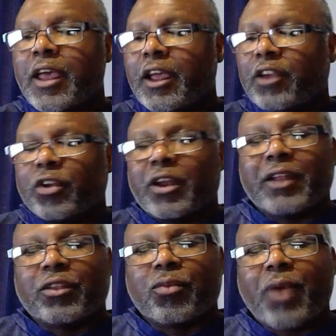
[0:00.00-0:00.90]
is you're gonna
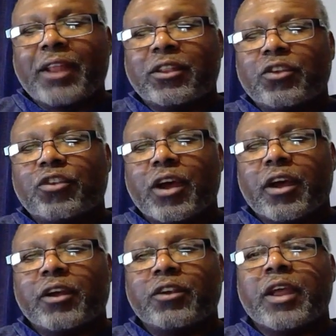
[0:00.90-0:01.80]
have to write the
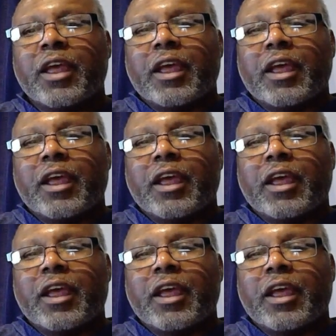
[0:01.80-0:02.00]
judge,